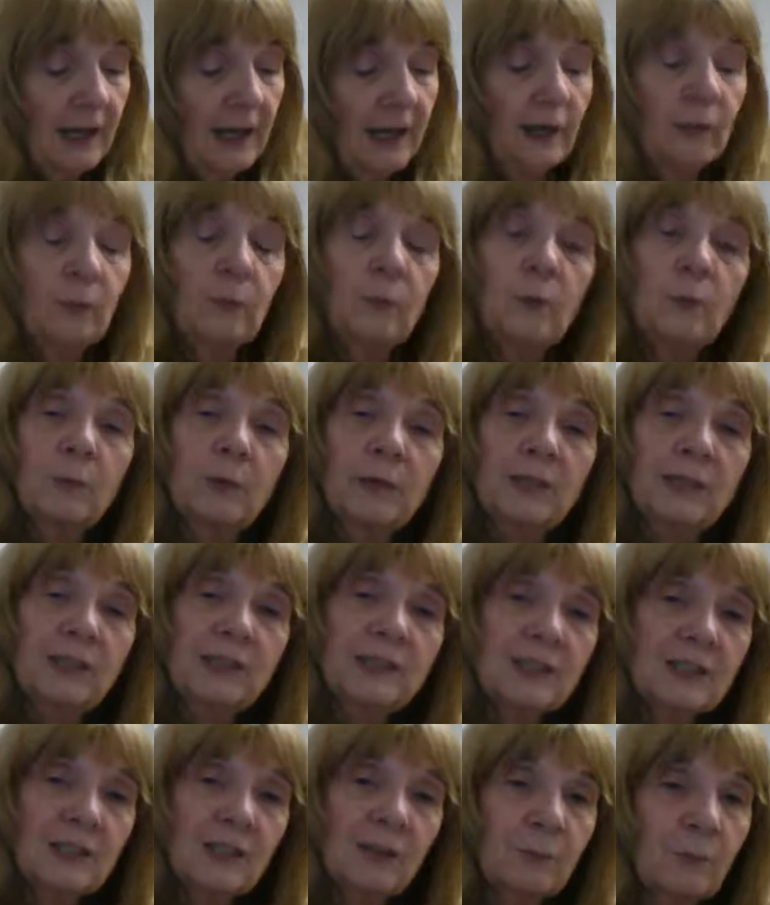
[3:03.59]
And when we get
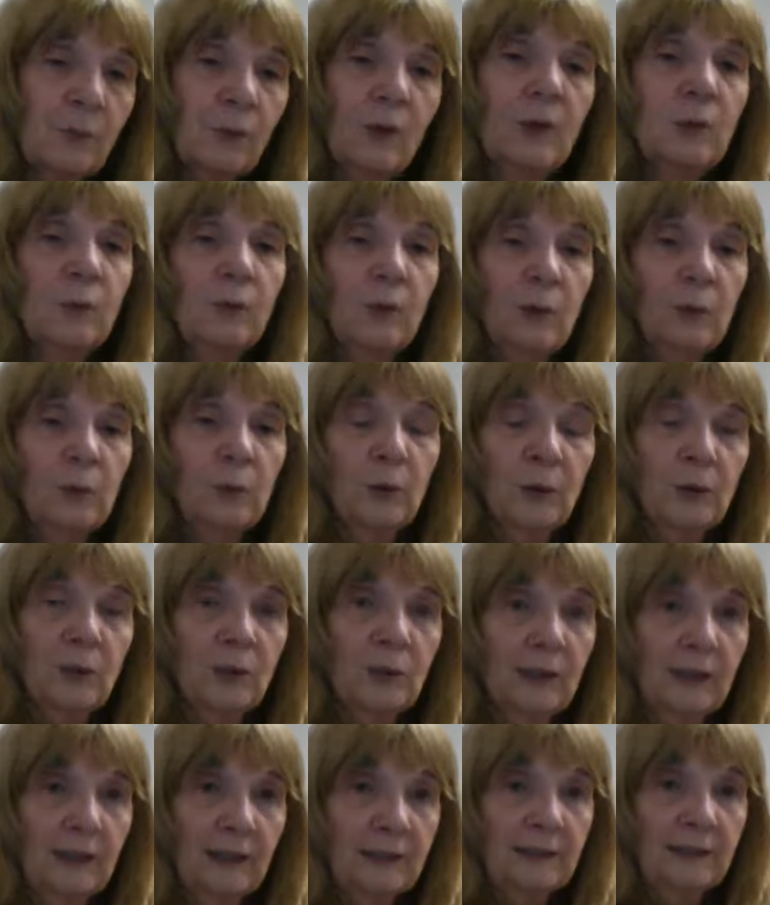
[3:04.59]
to the point where we're
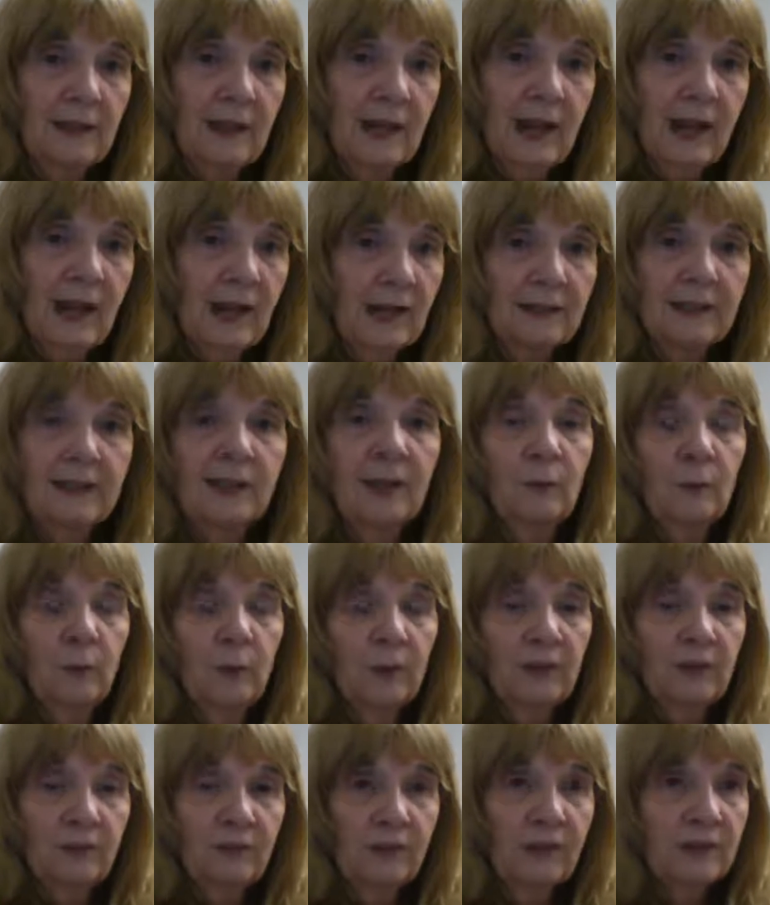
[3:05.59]
good at that and
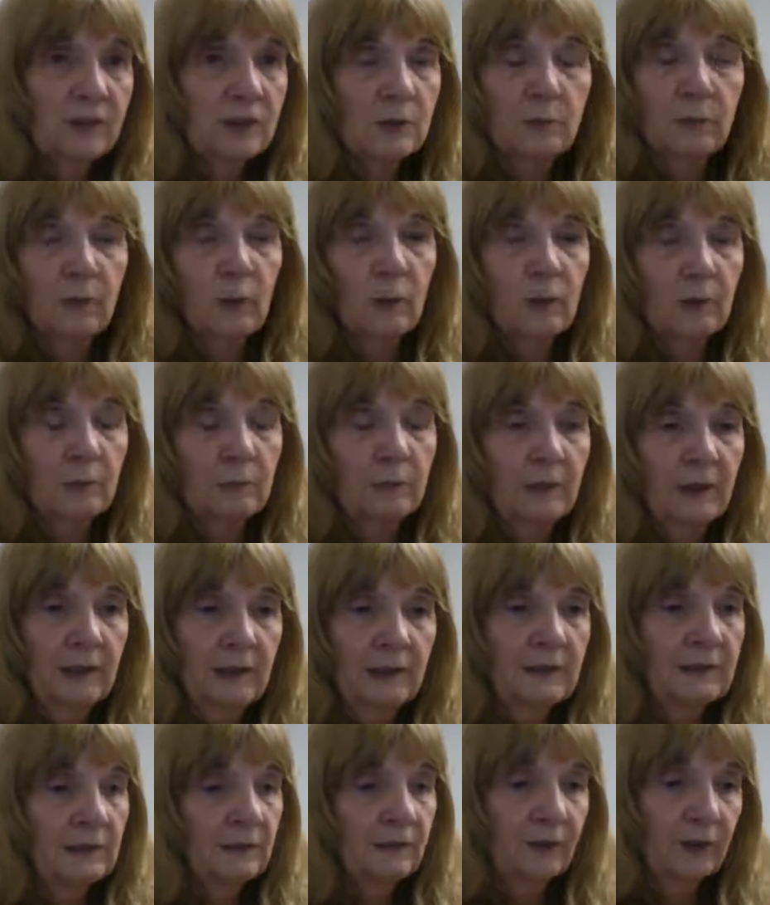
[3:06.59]
we've explored
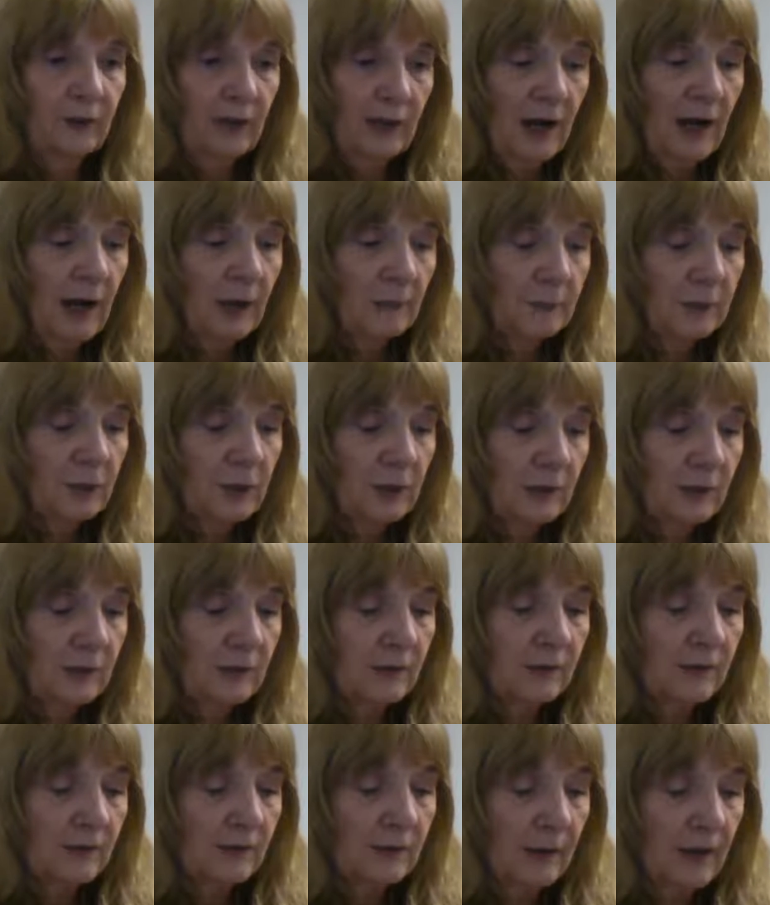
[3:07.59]
many different
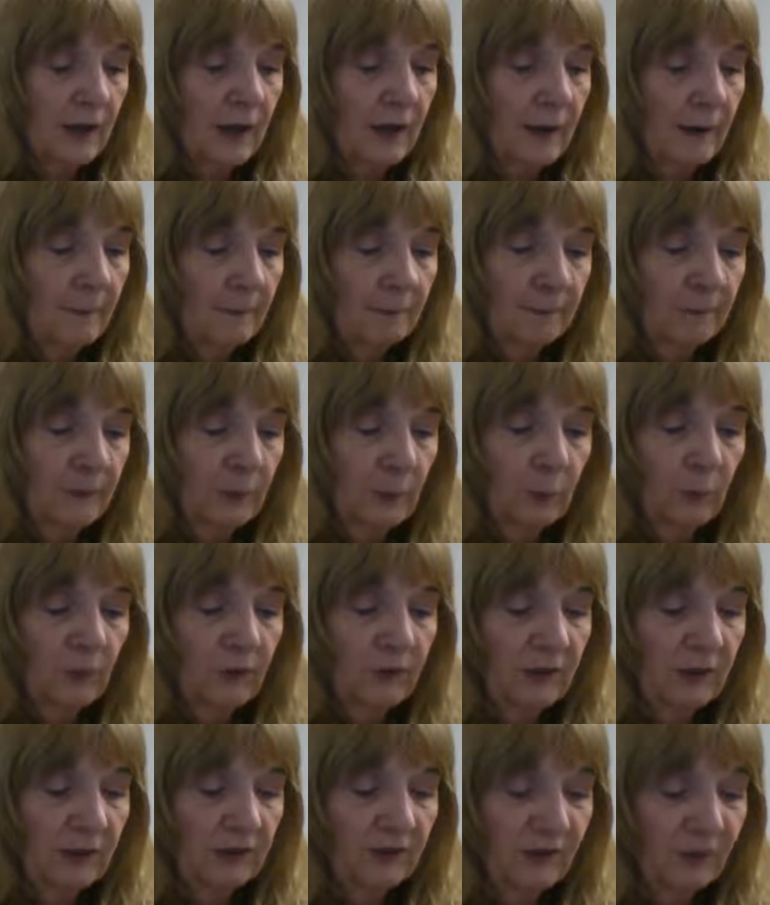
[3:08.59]
options and
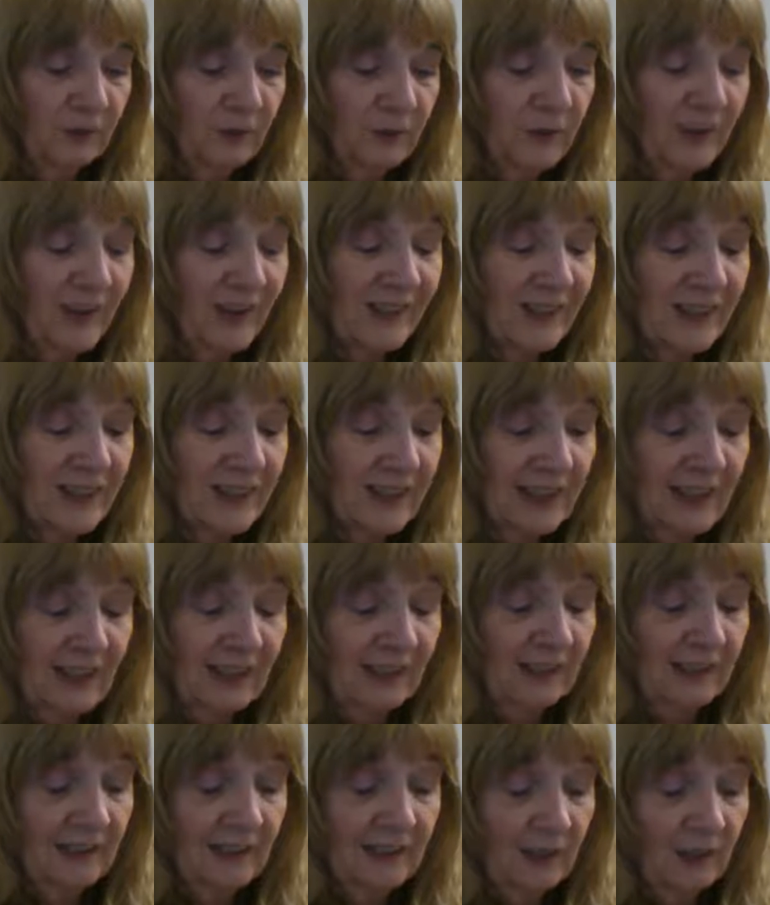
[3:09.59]
we've
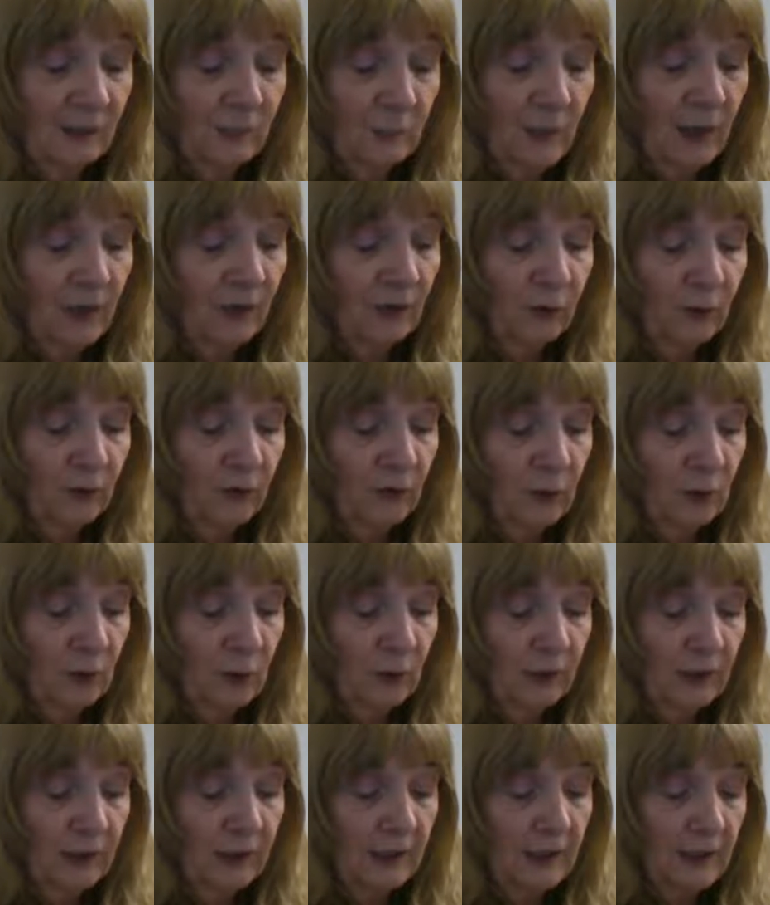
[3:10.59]
investigated it rather
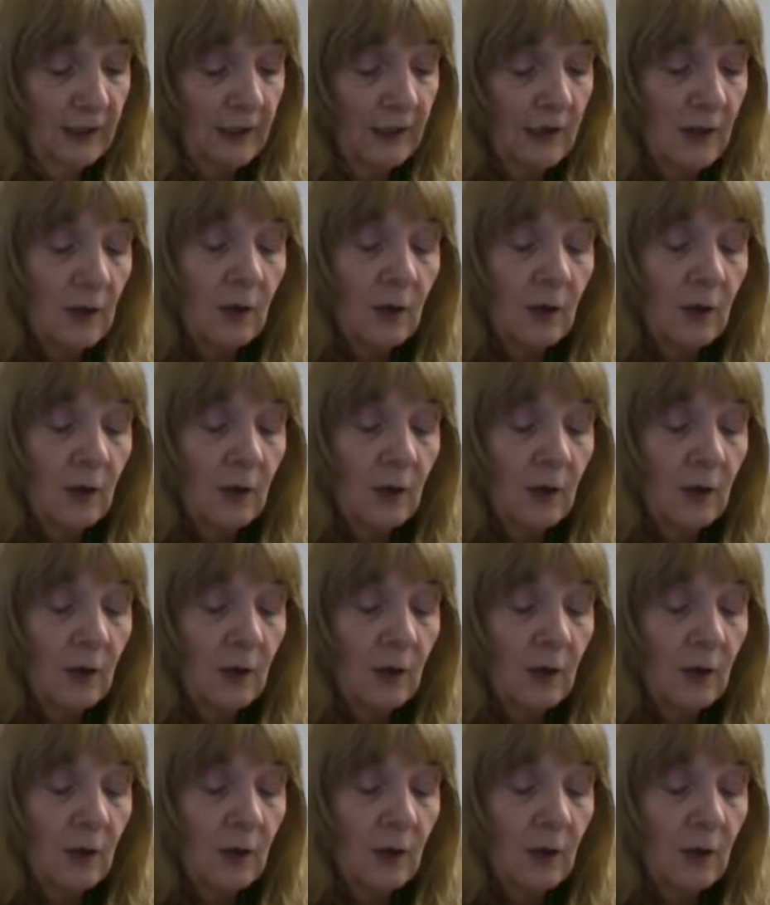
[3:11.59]
thoroughly,